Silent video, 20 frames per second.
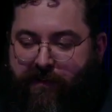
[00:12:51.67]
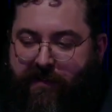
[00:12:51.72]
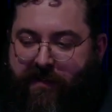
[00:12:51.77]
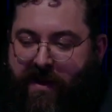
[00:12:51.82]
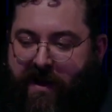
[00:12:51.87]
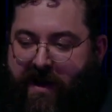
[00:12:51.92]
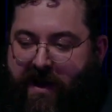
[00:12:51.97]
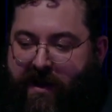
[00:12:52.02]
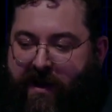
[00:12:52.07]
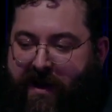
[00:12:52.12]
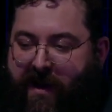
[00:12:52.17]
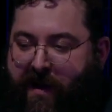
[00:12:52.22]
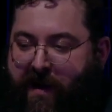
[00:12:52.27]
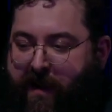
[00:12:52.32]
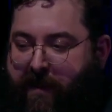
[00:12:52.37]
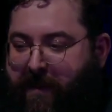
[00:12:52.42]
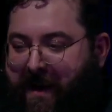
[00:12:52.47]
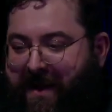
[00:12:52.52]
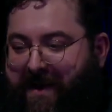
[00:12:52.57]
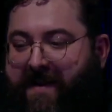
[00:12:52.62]

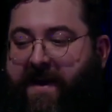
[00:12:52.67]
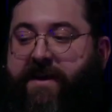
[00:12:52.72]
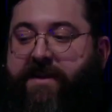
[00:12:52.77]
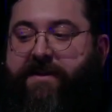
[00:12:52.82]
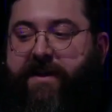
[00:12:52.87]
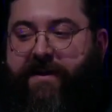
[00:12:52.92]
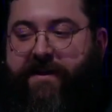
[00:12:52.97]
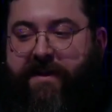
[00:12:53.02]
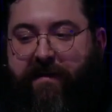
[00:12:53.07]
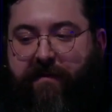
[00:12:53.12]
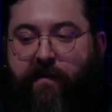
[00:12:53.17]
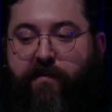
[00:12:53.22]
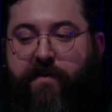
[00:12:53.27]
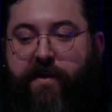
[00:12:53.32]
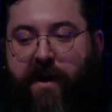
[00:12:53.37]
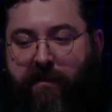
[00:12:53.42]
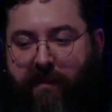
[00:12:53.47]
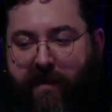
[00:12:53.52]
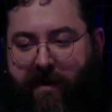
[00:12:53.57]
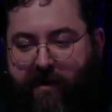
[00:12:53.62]
validates if the phone
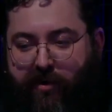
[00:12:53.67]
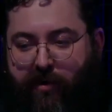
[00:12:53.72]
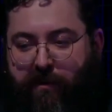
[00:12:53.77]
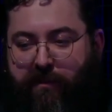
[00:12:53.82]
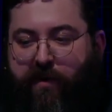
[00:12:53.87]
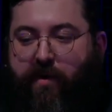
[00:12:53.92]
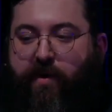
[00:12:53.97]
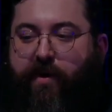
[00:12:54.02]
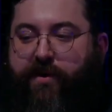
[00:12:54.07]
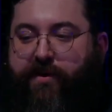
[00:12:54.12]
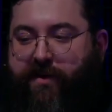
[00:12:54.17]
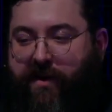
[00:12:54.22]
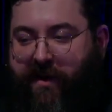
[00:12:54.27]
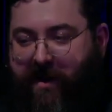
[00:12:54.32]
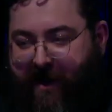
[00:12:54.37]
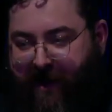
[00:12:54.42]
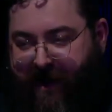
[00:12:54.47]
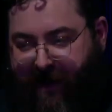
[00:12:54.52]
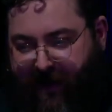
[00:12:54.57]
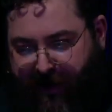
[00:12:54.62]
number supports
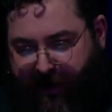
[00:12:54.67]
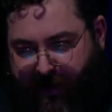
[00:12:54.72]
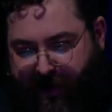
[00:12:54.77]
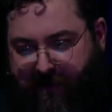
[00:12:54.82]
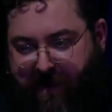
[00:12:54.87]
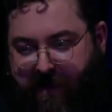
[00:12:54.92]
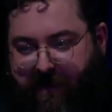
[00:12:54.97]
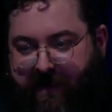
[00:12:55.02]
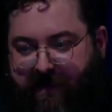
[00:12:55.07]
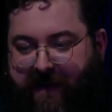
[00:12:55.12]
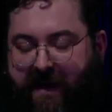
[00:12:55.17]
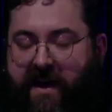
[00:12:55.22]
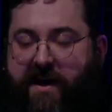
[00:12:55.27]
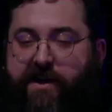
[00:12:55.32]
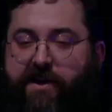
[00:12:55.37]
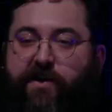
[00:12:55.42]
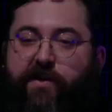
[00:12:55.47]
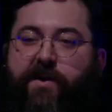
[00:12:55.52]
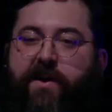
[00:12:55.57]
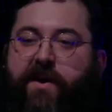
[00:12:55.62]
number
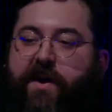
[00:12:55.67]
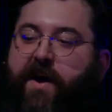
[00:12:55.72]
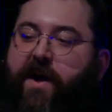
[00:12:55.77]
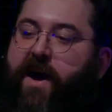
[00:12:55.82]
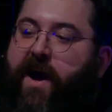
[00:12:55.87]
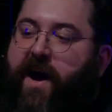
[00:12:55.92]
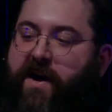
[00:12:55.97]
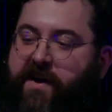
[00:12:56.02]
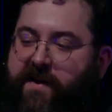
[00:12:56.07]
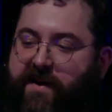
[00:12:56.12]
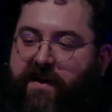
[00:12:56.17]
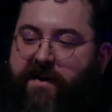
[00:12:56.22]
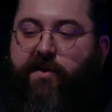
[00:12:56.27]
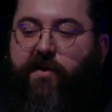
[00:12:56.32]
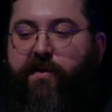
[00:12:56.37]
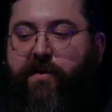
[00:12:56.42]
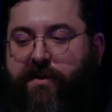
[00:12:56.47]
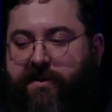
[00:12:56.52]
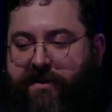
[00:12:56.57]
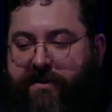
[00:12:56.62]
verification and
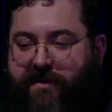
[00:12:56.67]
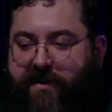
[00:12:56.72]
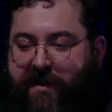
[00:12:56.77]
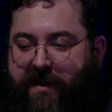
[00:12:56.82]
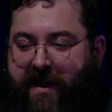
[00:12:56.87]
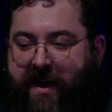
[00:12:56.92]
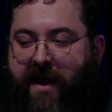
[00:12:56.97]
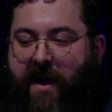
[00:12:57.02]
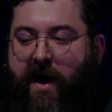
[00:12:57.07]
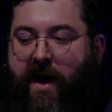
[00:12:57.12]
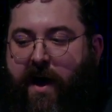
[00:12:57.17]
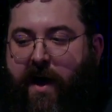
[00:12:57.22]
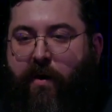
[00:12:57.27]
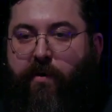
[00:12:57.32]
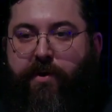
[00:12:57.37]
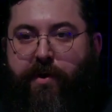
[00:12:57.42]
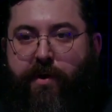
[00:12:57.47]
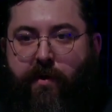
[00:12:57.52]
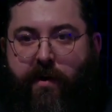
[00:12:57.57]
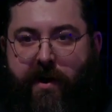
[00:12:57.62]
returns the
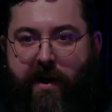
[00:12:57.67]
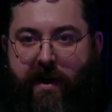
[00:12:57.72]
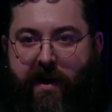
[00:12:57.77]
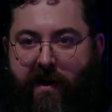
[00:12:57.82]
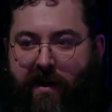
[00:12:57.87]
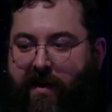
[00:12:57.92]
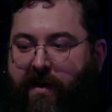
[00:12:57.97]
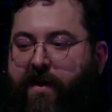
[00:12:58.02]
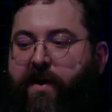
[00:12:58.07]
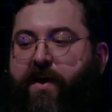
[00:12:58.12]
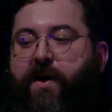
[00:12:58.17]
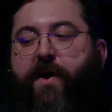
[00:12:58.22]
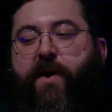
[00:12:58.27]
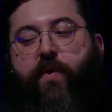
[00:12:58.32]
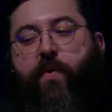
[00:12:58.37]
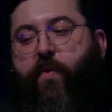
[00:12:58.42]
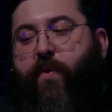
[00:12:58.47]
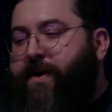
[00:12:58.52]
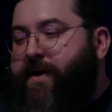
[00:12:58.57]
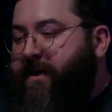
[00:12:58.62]
auth URL.
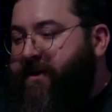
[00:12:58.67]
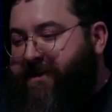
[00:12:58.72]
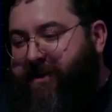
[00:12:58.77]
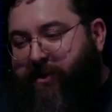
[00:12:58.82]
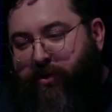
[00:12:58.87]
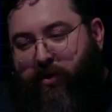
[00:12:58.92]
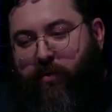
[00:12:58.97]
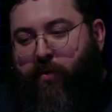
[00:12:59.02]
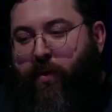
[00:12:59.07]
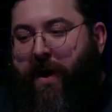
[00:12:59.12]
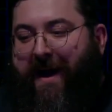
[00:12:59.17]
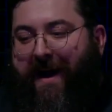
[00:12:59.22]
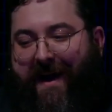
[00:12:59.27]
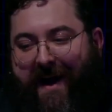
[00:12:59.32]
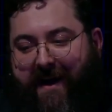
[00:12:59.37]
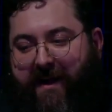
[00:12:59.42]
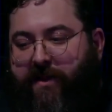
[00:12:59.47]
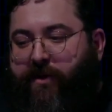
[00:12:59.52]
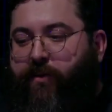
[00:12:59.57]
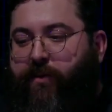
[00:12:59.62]
We just do a
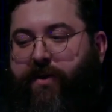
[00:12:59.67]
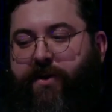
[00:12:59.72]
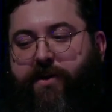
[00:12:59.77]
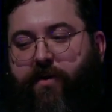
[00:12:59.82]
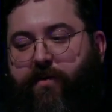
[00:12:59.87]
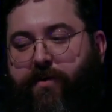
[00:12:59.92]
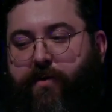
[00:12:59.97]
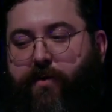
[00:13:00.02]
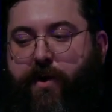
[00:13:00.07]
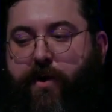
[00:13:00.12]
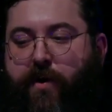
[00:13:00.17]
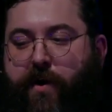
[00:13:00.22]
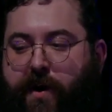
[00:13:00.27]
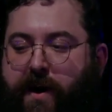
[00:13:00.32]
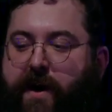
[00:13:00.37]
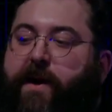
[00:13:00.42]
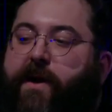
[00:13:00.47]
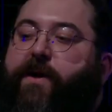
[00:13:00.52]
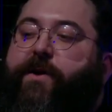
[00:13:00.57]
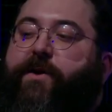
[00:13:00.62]
get to this auth
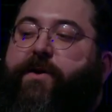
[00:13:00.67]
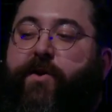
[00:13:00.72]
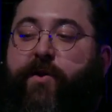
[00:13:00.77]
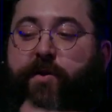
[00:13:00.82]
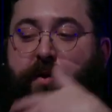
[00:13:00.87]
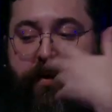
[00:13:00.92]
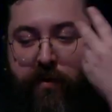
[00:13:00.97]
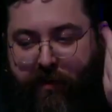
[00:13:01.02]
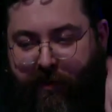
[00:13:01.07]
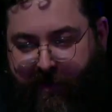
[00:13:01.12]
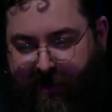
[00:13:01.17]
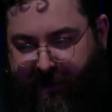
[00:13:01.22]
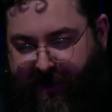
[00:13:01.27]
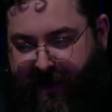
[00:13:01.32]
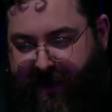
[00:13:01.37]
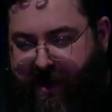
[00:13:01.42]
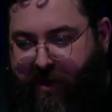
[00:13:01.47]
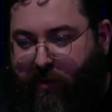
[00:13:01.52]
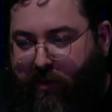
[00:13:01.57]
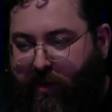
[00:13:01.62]
URL through
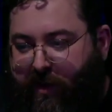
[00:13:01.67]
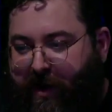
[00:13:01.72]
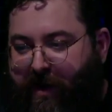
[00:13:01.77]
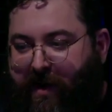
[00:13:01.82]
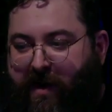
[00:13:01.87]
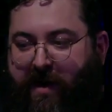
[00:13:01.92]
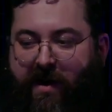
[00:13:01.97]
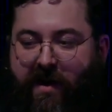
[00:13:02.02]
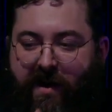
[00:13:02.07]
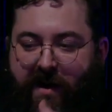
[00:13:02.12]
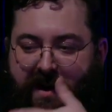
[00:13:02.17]
the network